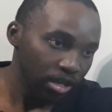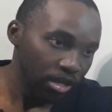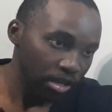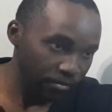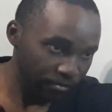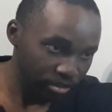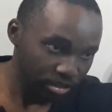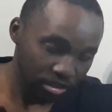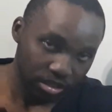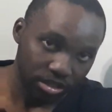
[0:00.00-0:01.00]
If
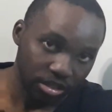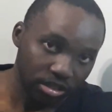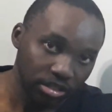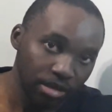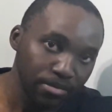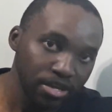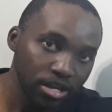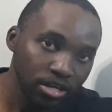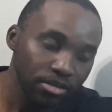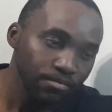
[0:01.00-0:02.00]
it's
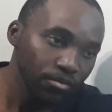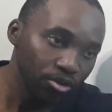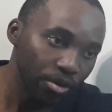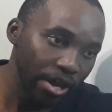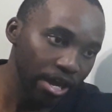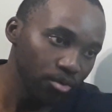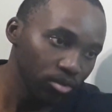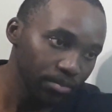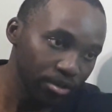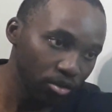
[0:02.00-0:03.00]
semi-yearly, your N
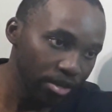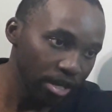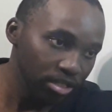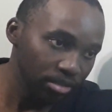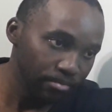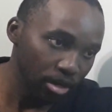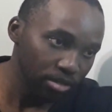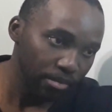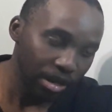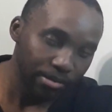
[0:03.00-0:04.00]
will be your years
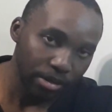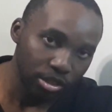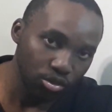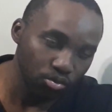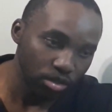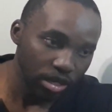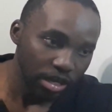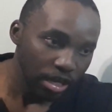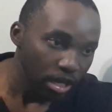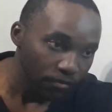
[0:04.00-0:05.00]
multiplied by 2.
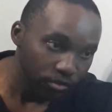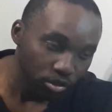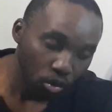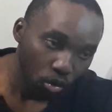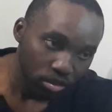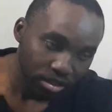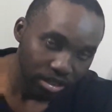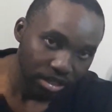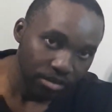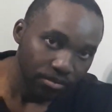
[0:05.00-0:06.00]
If it's
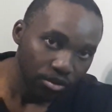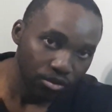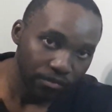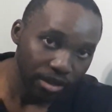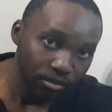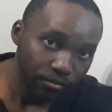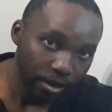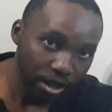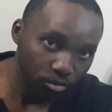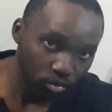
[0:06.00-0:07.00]
quarterly, your value for
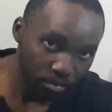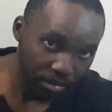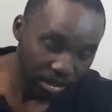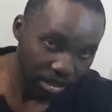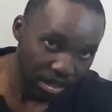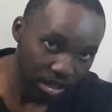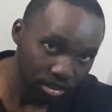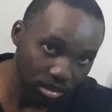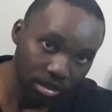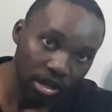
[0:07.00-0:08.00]
N will be the
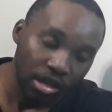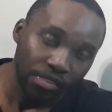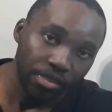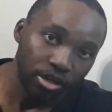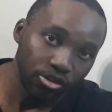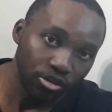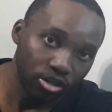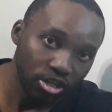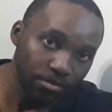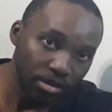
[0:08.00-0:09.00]
years that you're
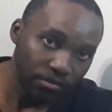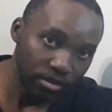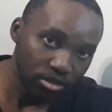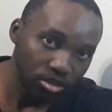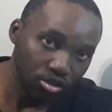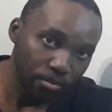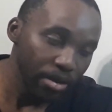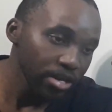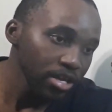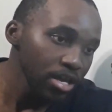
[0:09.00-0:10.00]
going to be investing your
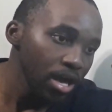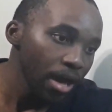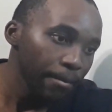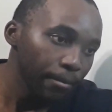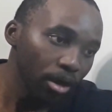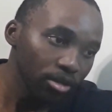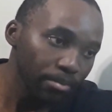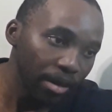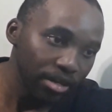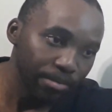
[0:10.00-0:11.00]
money
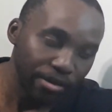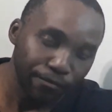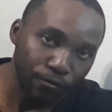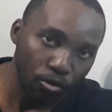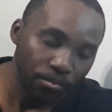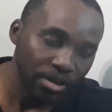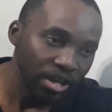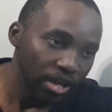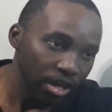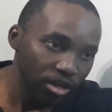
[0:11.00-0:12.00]
multiplied by 4.
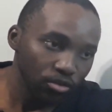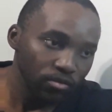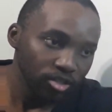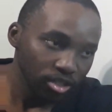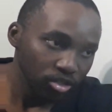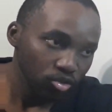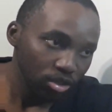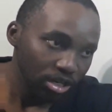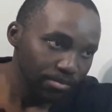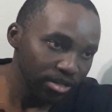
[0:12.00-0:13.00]
And obviously, it's
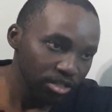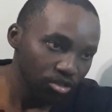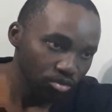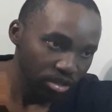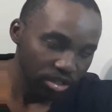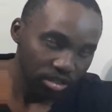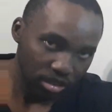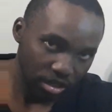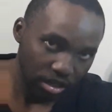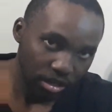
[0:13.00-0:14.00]
not limited to these
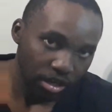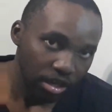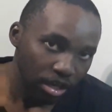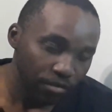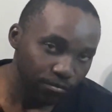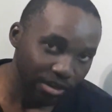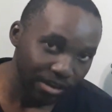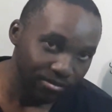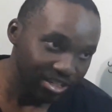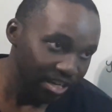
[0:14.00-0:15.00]
three. If you
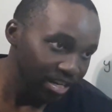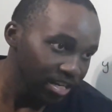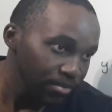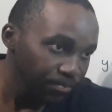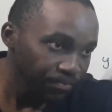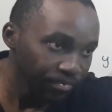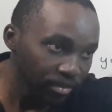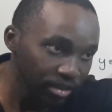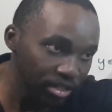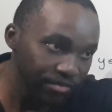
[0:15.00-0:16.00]
have daily,
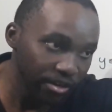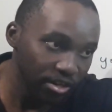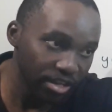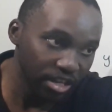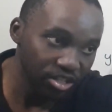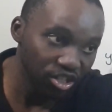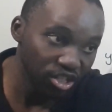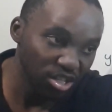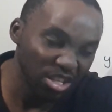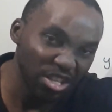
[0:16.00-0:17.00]
this value here is
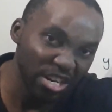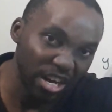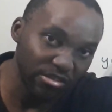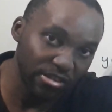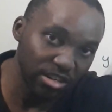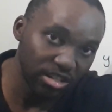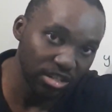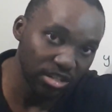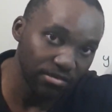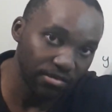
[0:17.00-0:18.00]
just a
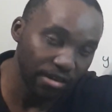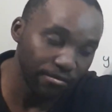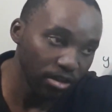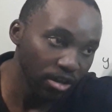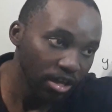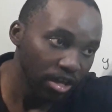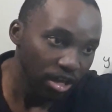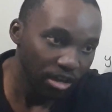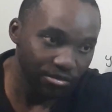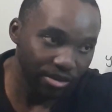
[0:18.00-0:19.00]
365.
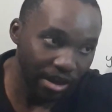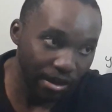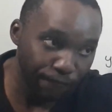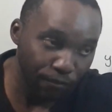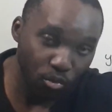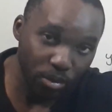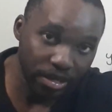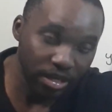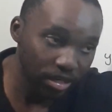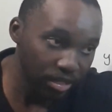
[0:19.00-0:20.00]
If you have
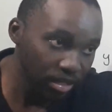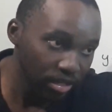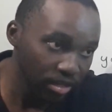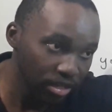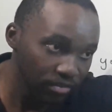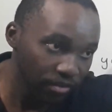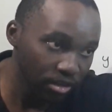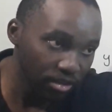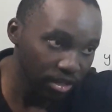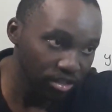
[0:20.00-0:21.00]
weekly, this
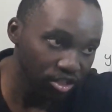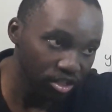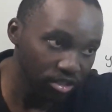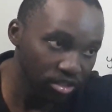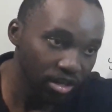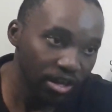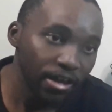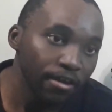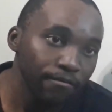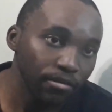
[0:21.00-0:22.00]
value there is just
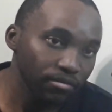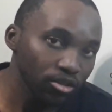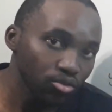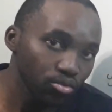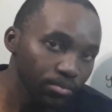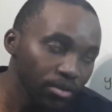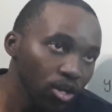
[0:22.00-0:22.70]
52.